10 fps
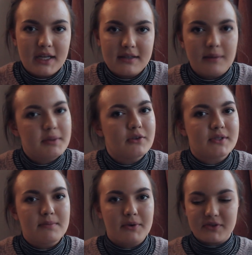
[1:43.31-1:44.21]
end up
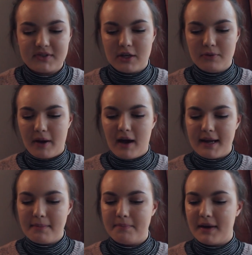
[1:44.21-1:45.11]
using books that you
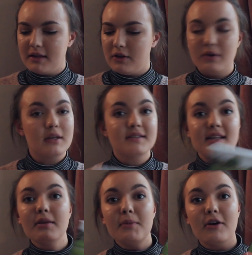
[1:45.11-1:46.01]
buy, but you can
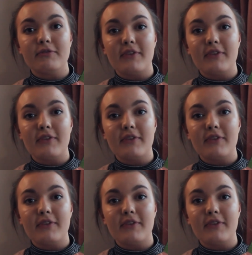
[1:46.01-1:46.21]
sell them off.